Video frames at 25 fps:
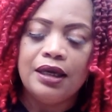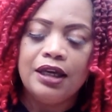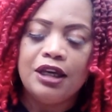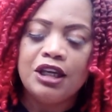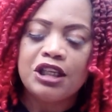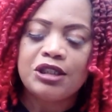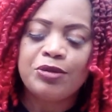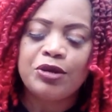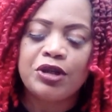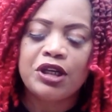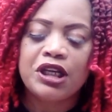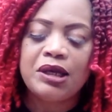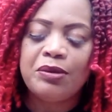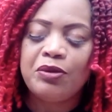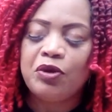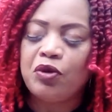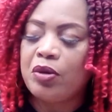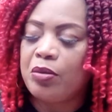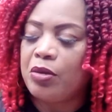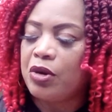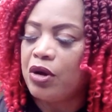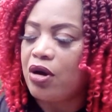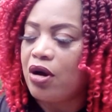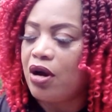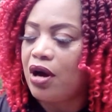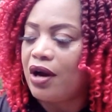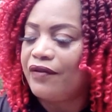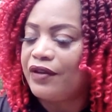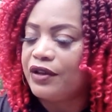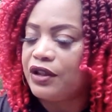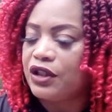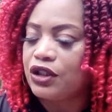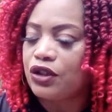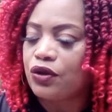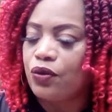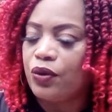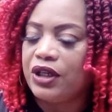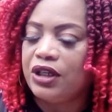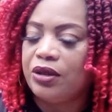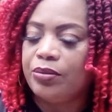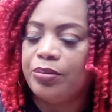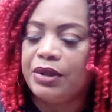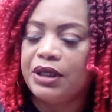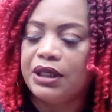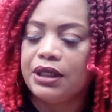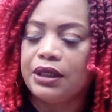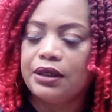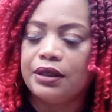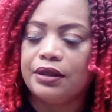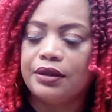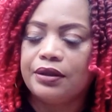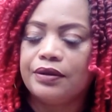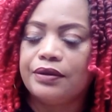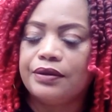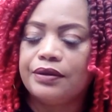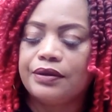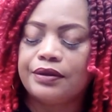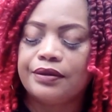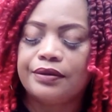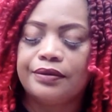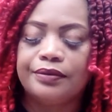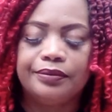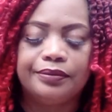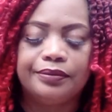Spirit, give me one more card for this Queen of Pentacles.